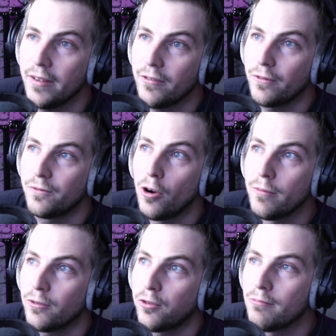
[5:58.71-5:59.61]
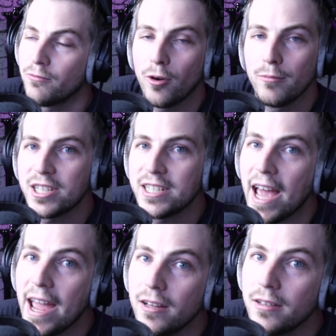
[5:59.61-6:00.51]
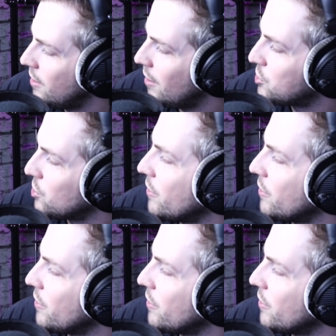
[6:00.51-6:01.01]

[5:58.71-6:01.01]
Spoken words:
from today. I'm sorry,